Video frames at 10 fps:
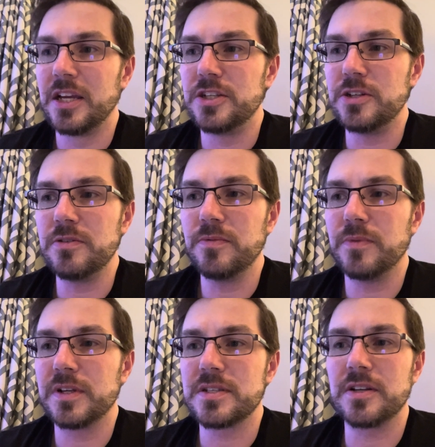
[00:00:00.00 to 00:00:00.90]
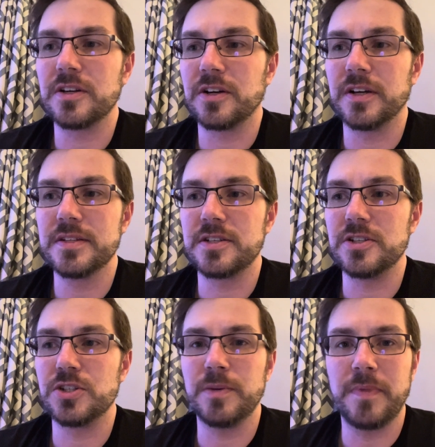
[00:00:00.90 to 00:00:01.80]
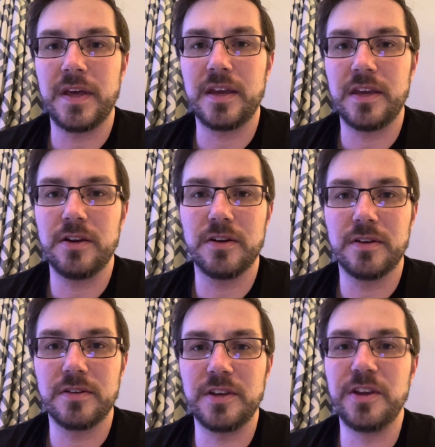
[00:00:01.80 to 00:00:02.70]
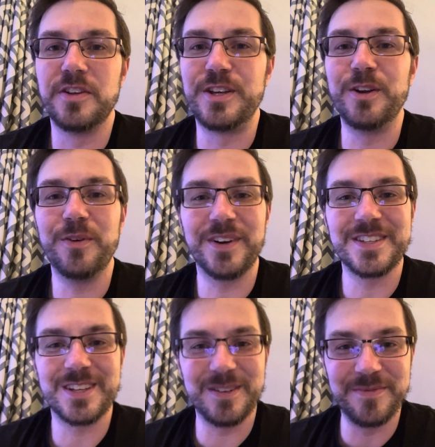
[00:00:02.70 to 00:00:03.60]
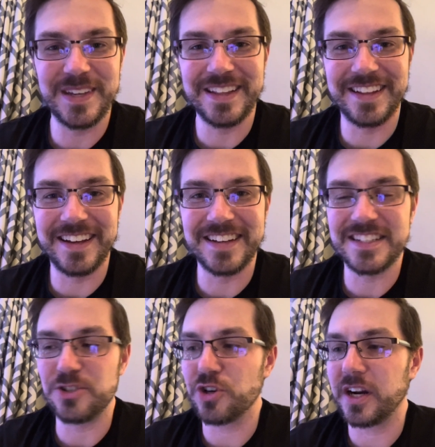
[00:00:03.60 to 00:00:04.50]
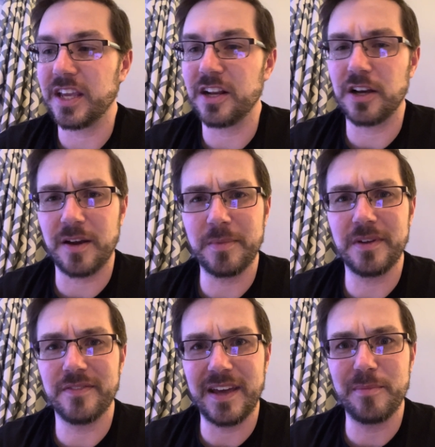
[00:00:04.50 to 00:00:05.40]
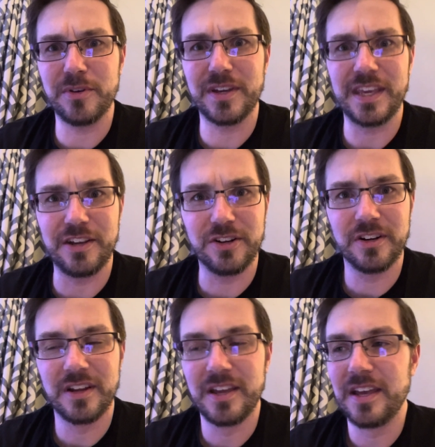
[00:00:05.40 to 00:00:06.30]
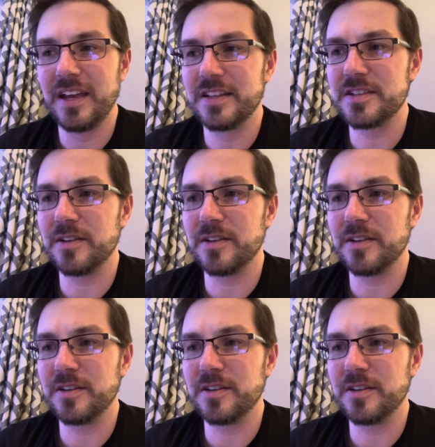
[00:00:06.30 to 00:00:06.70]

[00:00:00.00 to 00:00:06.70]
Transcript: Do you know what it's going to cost to ship that here? Do you know what it's going to be like to try to get a copy of that book here? It's going